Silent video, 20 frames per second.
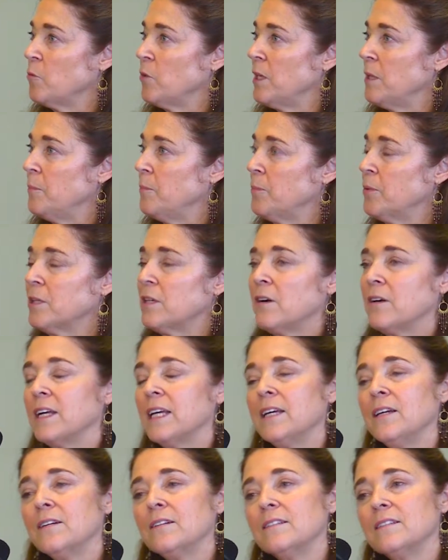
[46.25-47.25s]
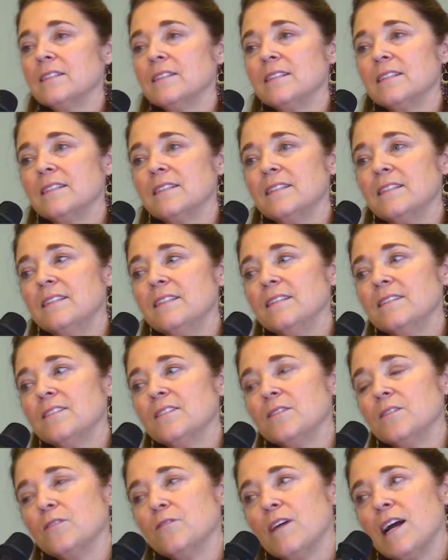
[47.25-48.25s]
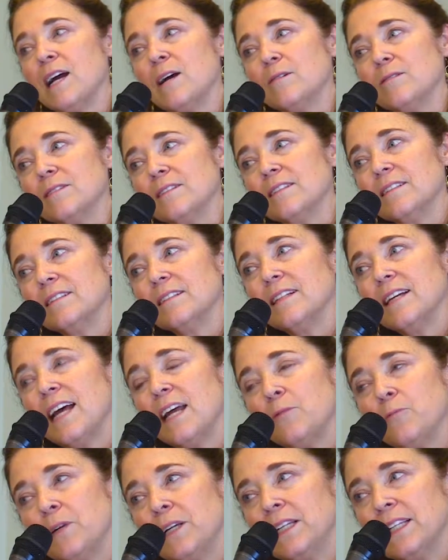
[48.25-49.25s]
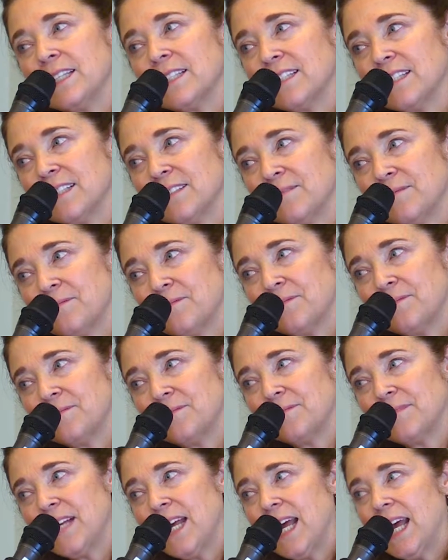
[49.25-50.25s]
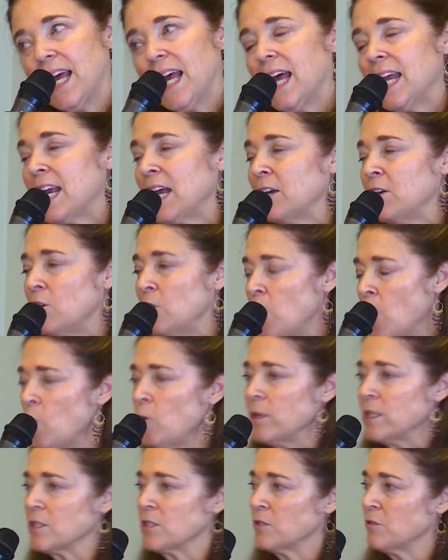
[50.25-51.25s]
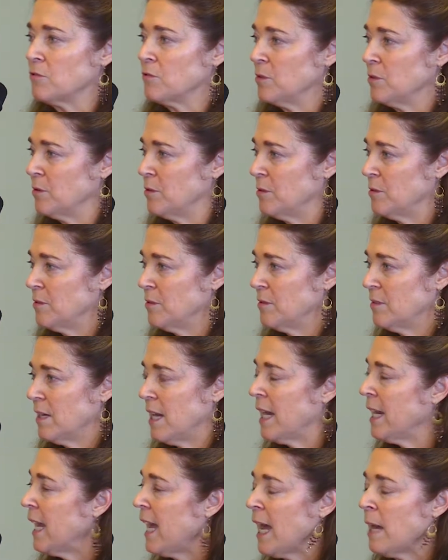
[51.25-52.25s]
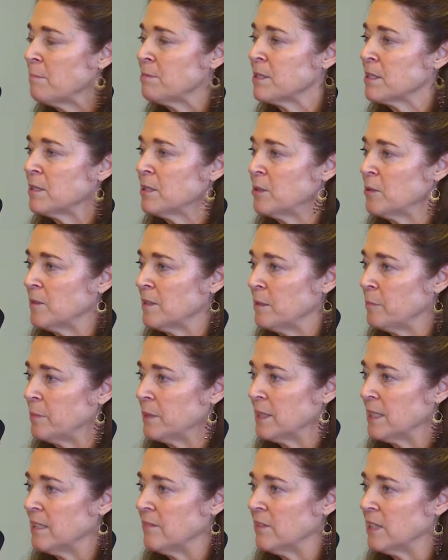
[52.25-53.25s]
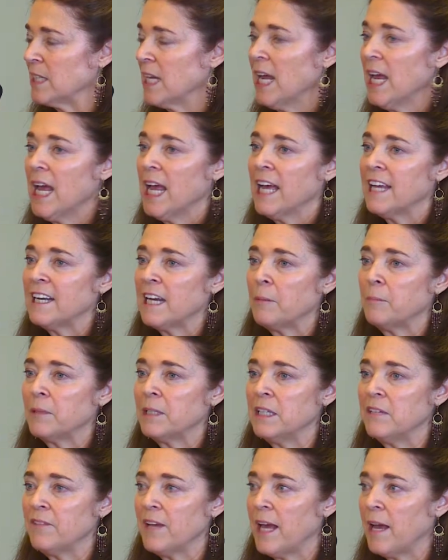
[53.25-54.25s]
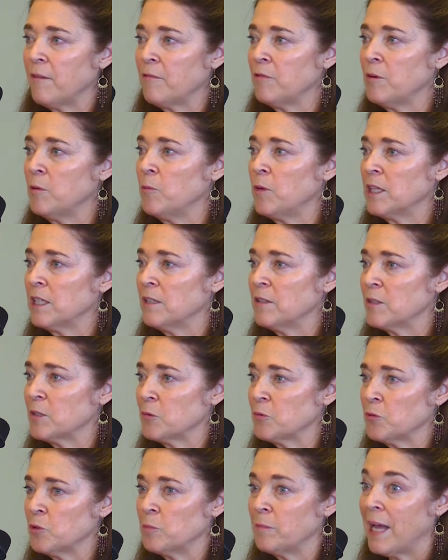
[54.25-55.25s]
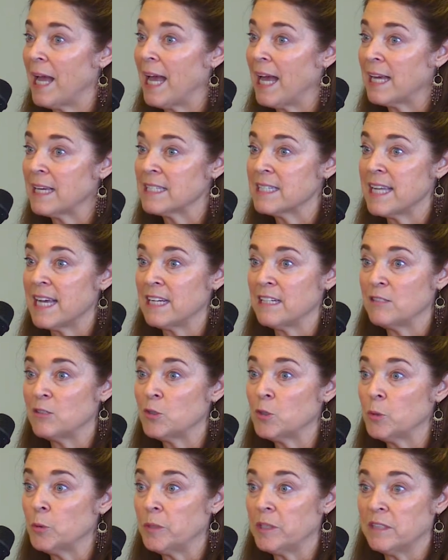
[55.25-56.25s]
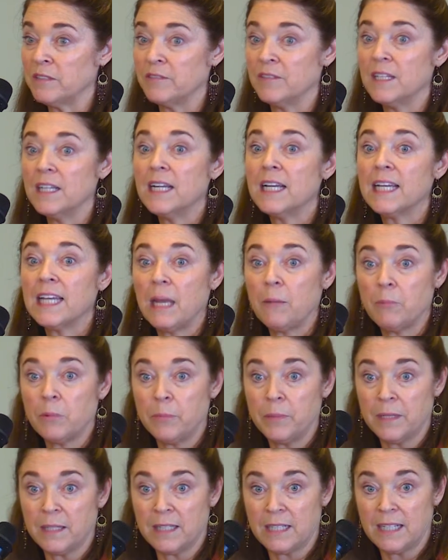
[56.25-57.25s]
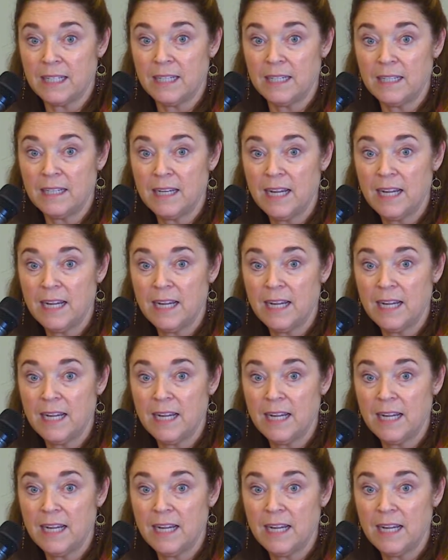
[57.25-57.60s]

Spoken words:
we put our ear to the ground and we listen. And I know it's true. I absolutely believe it. And I believe everyone in this room has that intuitive capability.